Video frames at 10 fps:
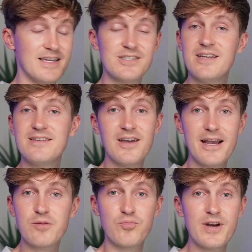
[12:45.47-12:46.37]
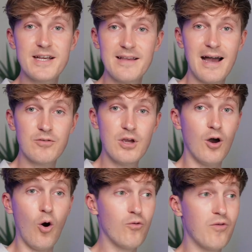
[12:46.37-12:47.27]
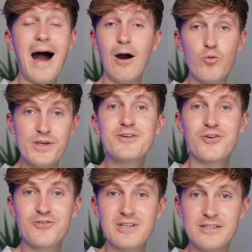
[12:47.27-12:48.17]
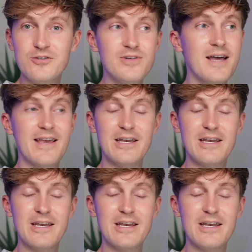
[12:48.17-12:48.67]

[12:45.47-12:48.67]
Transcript: It's an entire breakdown of how we currently do that,